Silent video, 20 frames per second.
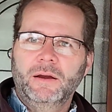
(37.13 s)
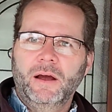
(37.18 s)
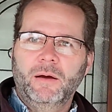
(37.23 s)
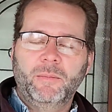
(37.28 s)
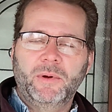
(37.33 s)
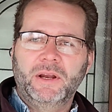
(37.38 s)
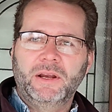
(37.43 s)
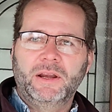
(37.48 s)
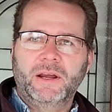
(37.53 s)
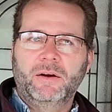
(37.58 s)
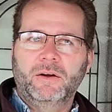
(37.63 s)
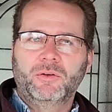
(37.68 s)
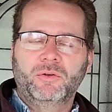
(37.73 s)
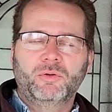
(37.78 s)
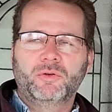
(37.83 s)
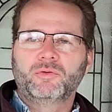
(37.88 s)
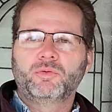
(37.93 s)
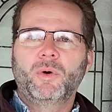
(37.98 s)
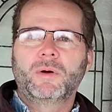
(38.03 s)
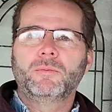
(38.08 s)
I mean, there
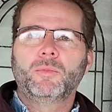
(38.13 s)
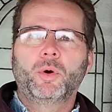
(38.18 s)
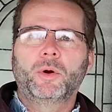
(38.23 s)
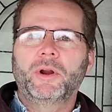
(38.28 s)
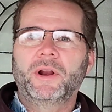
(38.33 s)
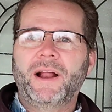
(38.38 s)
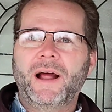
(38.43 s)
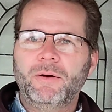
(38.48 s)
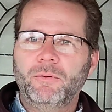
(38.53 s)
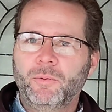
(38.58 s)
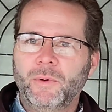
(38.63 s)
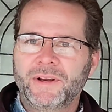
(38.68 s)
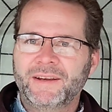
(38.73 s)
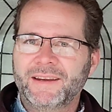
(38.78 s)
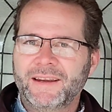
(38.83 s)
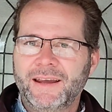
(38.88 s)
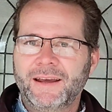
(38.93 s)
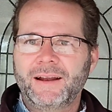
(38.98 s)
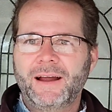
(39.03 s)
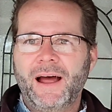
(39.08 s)
was one morning I went
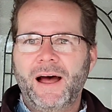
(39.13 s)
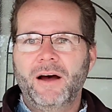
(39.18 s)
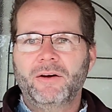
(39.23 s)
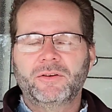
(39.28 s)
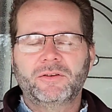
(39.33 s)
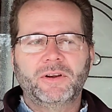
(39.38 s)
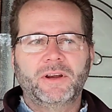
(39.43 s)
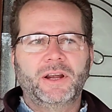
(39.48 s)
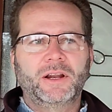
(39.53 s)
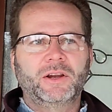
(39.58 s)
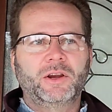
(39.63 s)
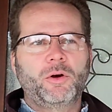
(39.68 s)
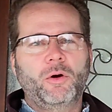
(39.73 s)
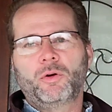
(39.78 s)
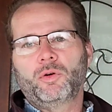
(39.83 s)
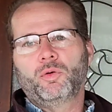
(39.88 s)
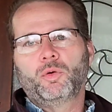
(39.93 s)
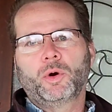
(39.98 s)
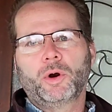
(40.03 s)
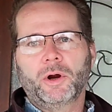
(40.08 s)
to get out and go
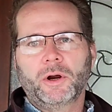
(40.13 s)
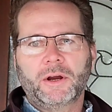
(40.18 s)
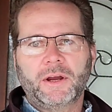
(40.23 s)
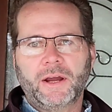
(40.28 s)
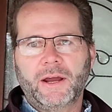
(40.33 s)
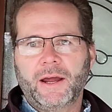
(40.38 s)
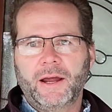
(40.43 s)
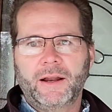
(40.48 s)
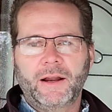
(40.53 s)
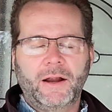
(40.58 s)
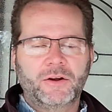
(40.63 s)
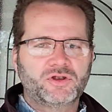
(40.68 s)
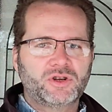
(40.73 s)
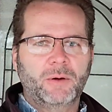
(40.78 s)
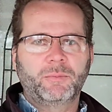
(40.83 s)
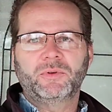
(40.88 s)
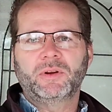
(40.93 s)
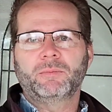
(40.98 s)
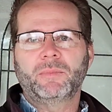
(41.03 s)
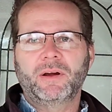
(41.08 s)
to work, and I
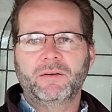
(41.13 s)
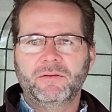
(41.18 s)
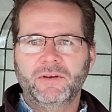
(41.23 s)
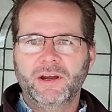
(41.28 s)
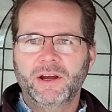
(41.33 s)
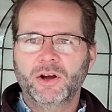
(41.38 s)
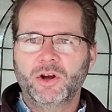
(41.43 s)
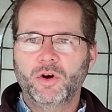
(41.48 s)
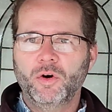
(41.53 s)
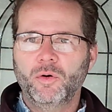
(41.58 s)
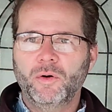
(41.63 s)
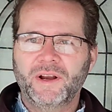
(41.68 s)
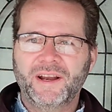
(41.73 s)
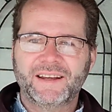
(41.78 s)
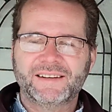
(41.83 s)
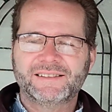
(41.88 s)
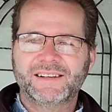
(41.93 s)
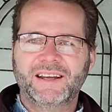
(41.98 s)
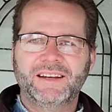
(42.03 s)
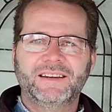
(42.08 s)
jumped in my vehicle and
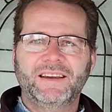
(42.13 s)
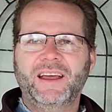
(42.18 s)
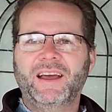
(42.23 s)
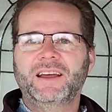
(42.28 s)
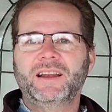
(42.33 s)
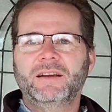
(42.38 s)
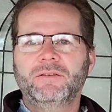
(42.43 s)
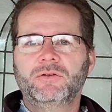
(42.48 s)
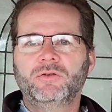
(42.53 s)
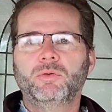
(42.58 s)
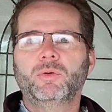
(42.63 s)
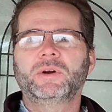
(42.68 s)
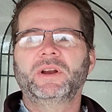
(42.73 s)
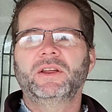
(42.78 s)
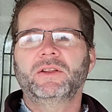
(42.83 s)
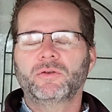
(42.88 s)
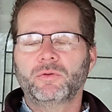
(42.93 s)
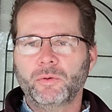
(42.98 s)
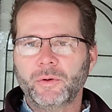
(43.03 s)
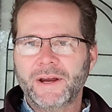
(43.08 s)
it said negative
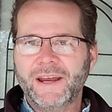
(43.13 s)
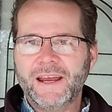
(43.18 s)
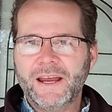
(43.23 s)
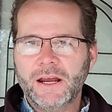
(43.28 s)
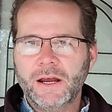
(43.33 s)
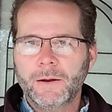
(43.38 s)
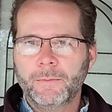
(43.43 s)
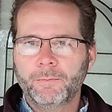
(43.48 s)
23